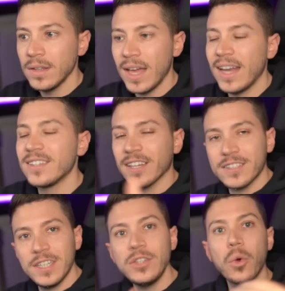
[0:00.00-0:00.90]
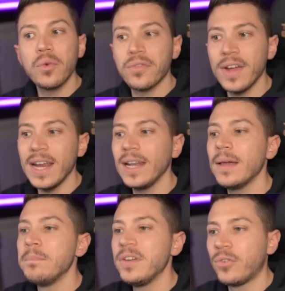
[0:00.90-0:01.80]
and succeed or fail
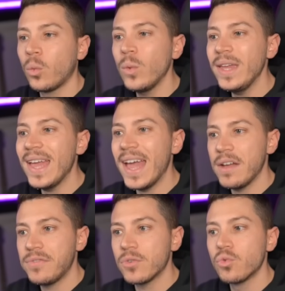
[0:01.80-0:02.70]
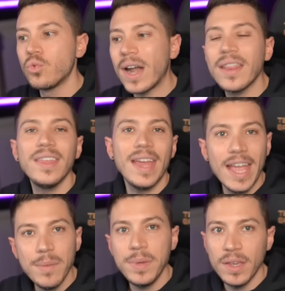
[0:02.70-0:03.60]
before we ever run the
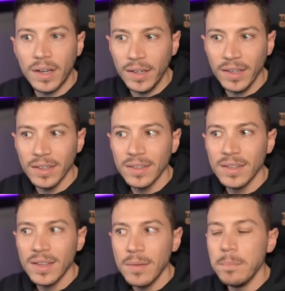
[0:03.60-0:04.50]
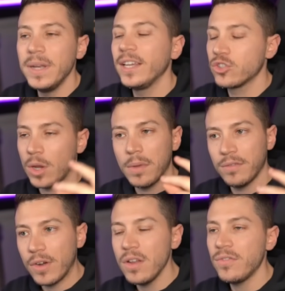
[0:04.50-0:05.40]
API. Meaning it's going to be
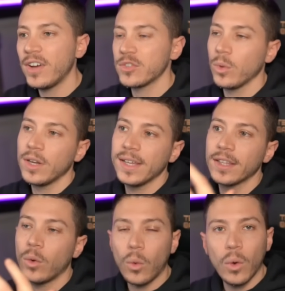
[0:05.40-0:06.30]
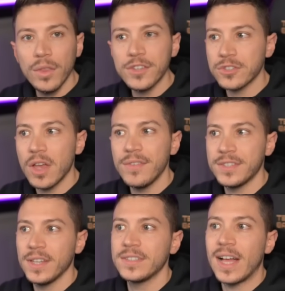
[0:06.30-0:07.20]
very fast. We're going to get all the
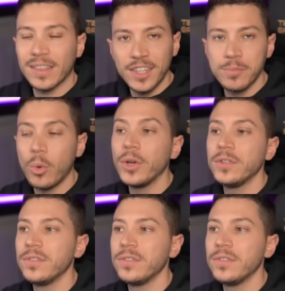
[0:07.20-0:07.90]
services at this point to